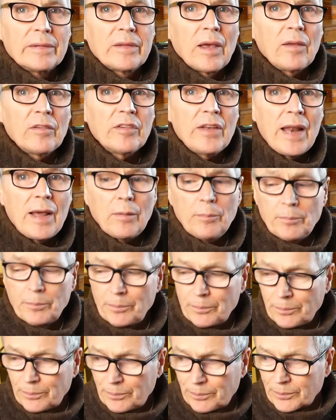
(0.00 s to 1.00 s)
does now
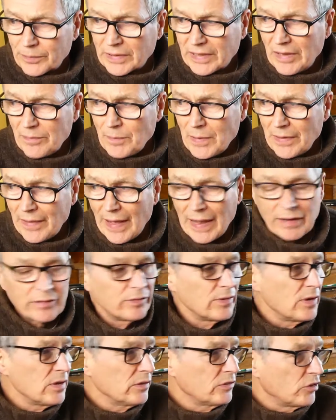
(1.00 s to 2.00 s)
give me that
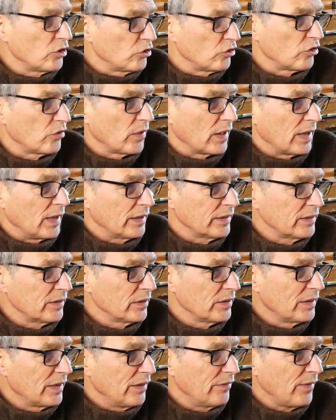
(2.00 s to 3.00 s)
advantage that I
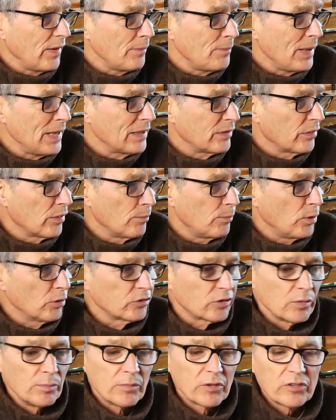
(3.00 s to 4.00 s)
can, if I make the
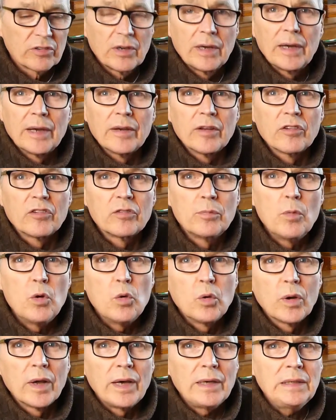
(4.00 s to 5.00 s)
bottom slightly
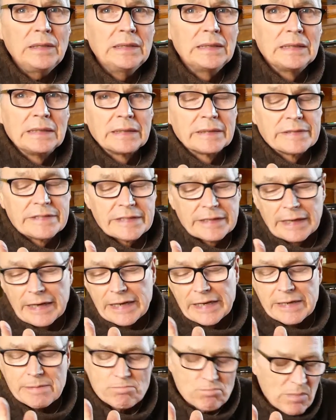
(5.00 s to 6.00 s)
smaller,
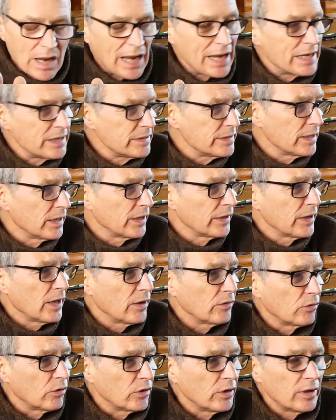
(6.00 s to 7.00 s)
say
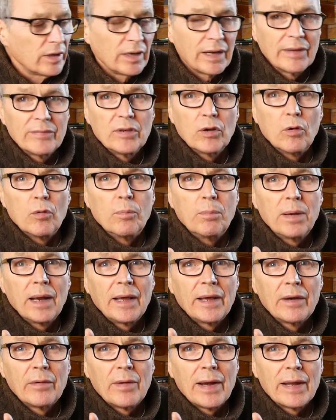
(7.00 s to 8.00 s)
800-900, I'll have a little
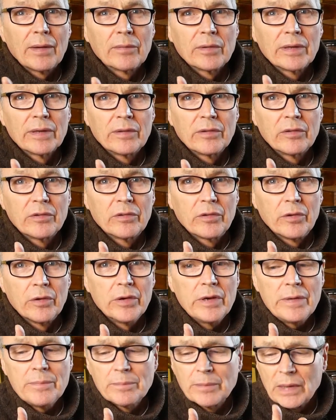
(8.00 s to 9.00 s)
play around
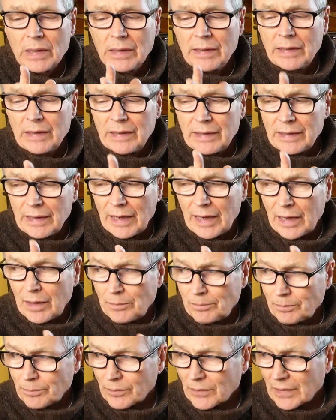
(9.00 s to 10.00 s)
soon,
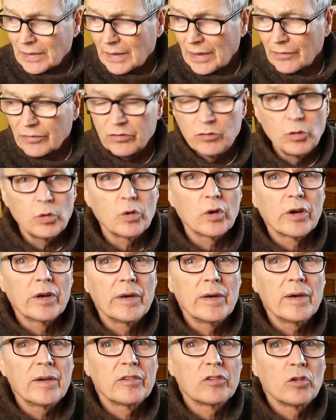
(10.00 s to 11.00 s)
I've still got a
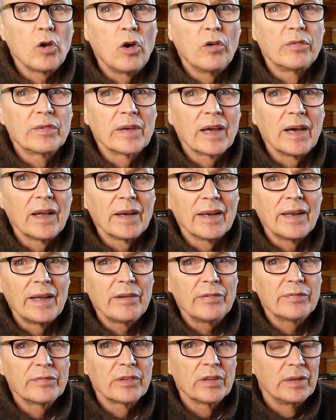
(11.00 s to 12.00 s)
nice offcut
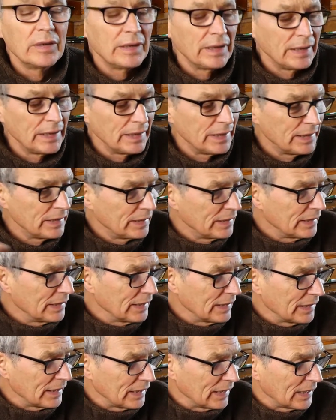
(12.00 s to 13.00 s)
left
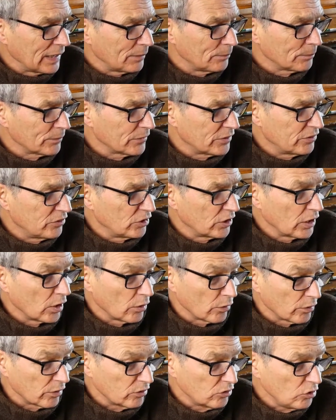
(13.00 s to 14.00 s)
to go
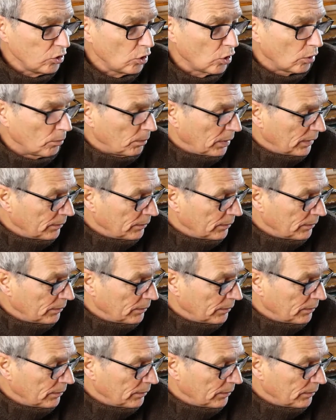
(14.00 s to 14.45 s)
at the top,